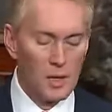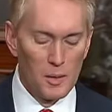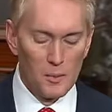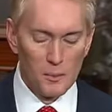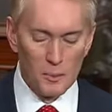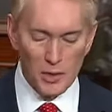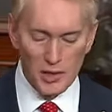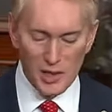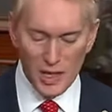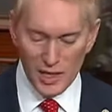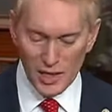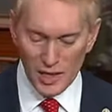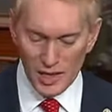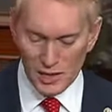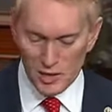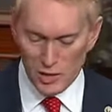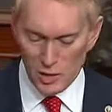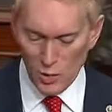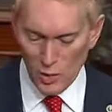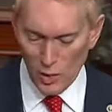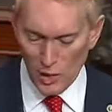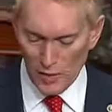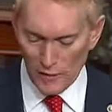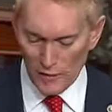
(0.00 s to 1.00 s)
but they get
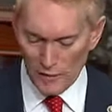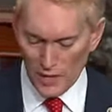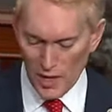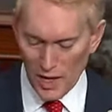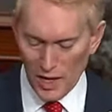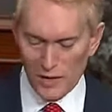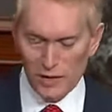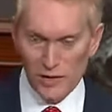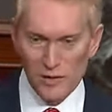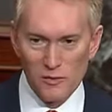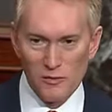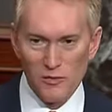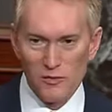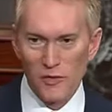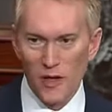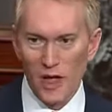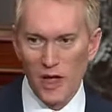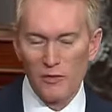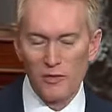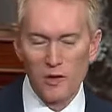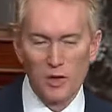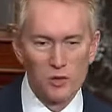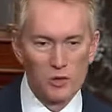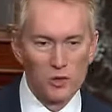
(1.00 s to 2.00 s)

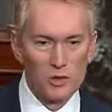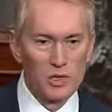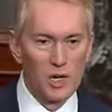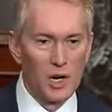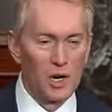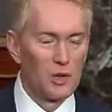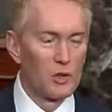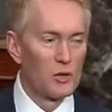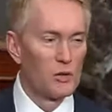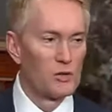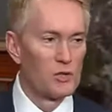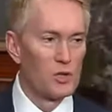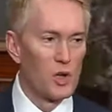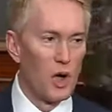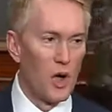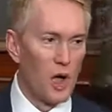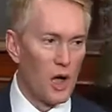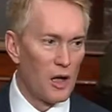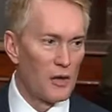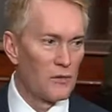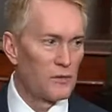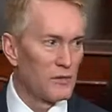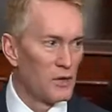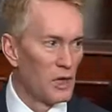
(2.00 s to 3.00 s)
$12,500
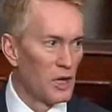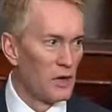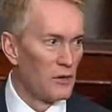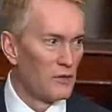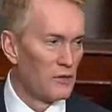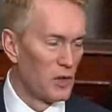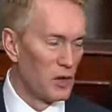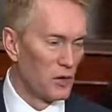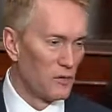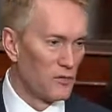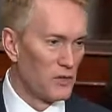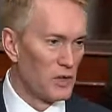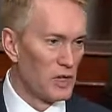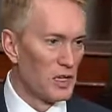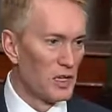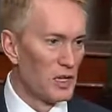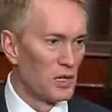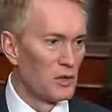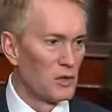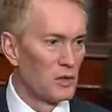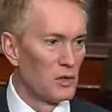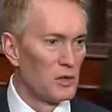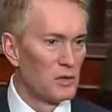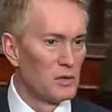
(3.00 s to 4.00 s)
off of their
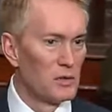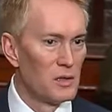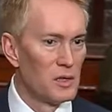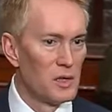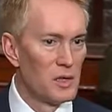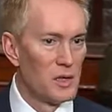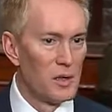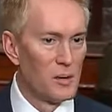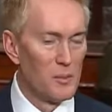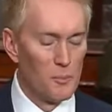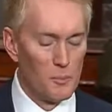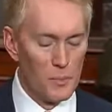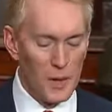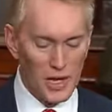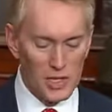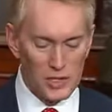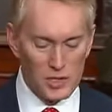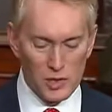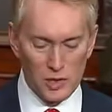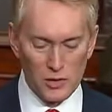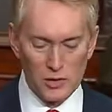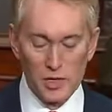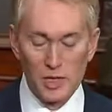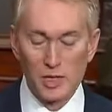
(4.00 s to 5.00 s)
vehicle
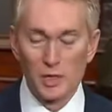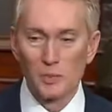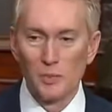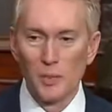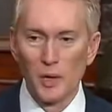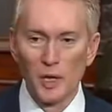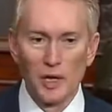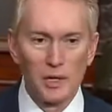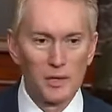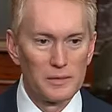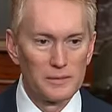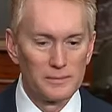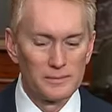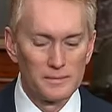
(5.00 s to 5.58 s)
based on this bill.